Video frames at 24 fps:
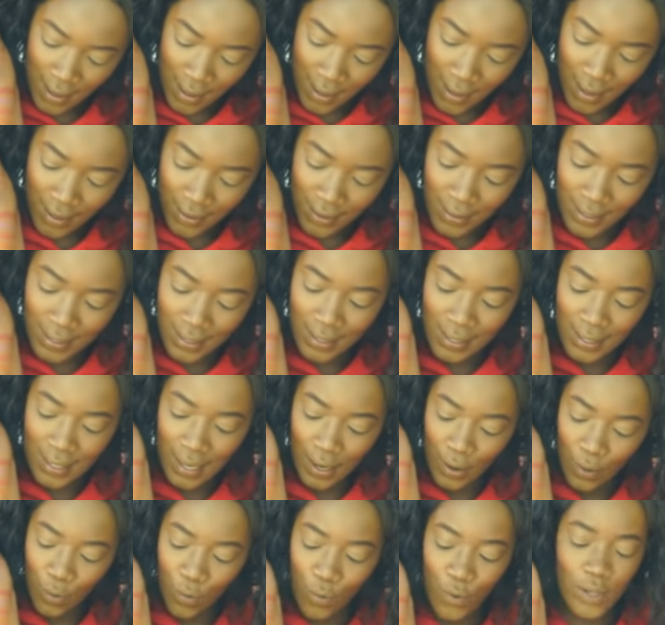And this isn't
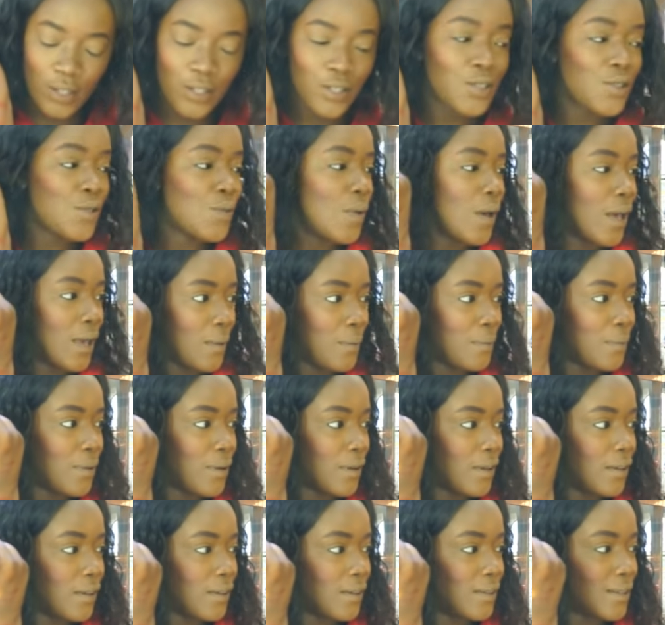like one swipe.
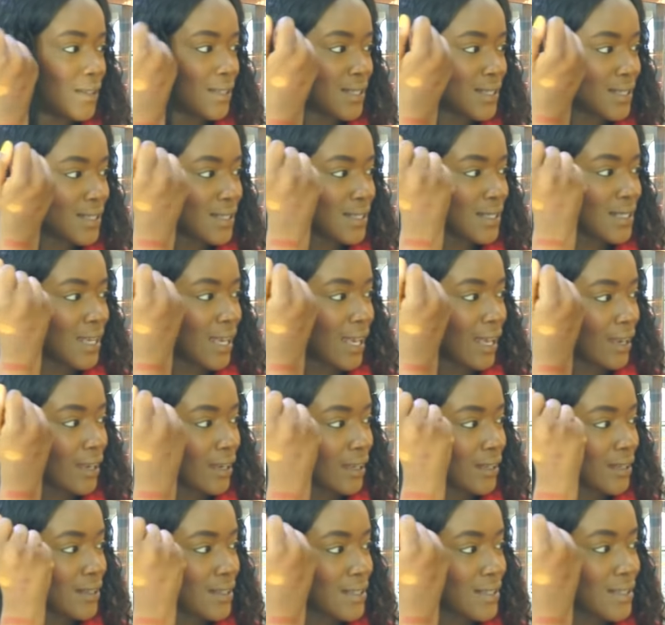This is insane.
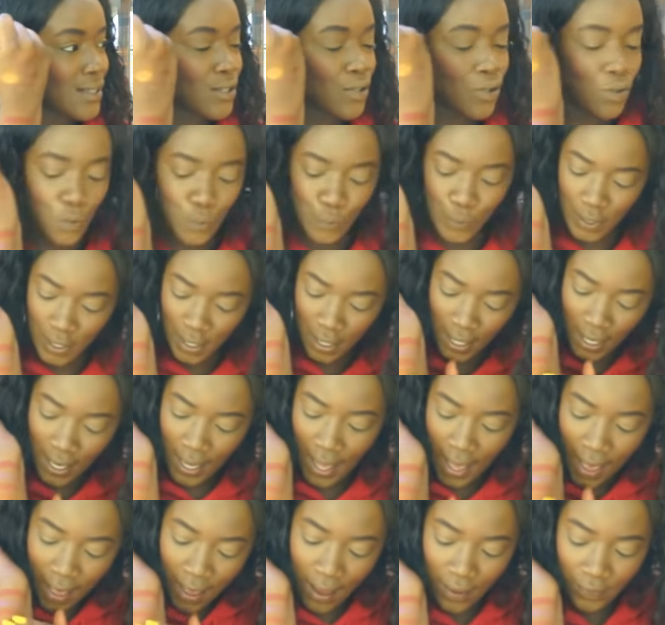This is so pretty,
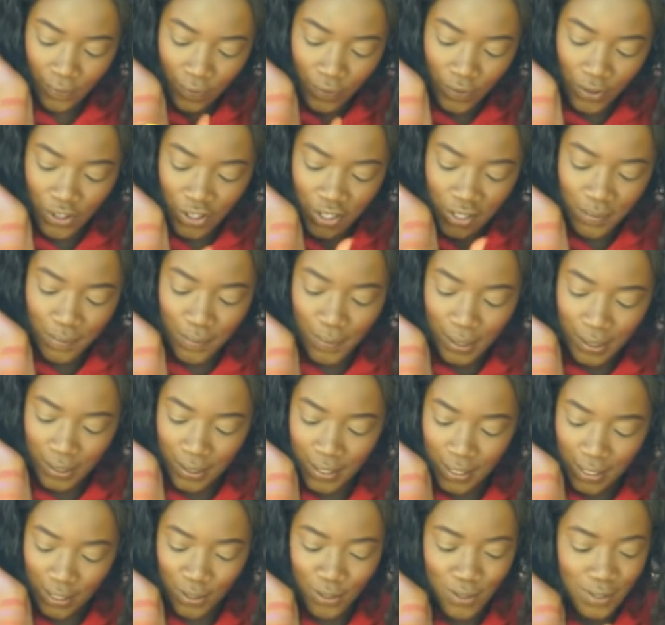and then they just melt
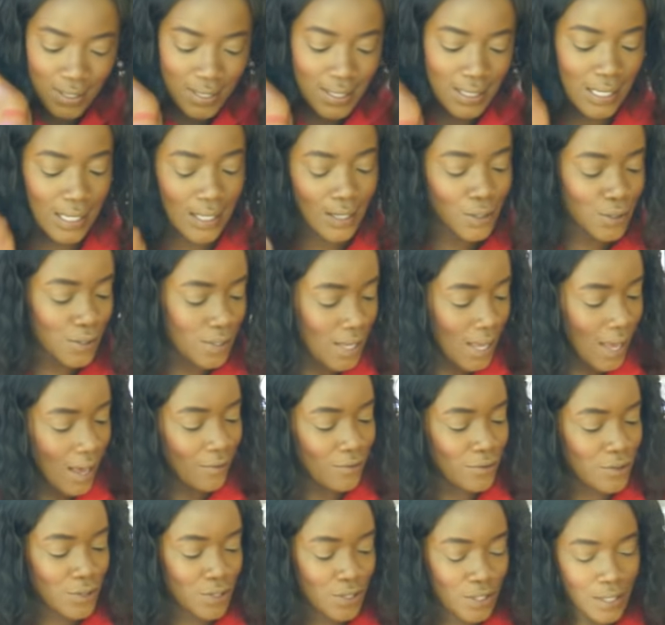into the skin because I
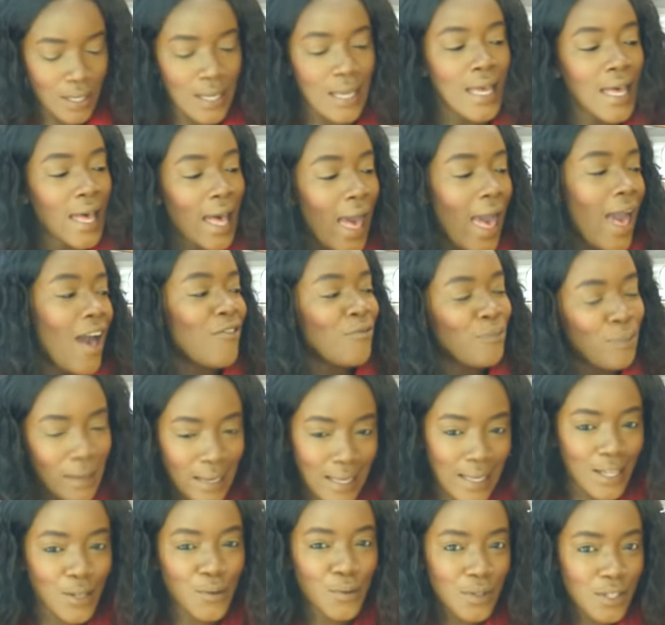have
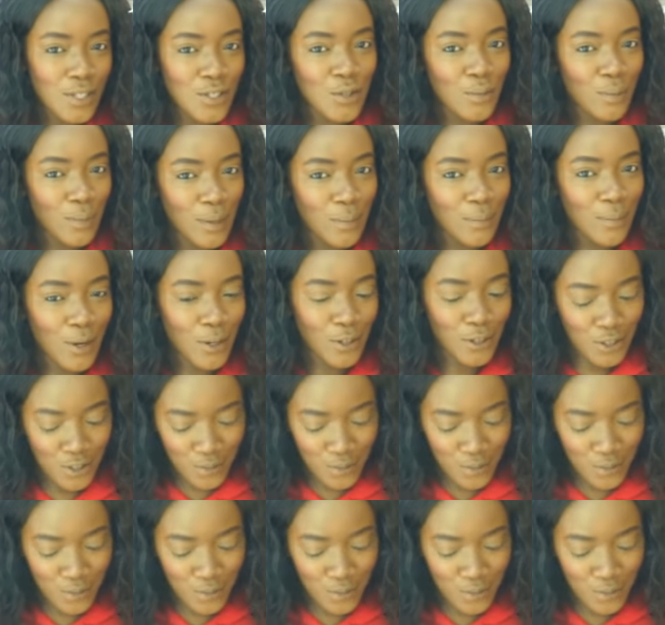played with the Sublime powders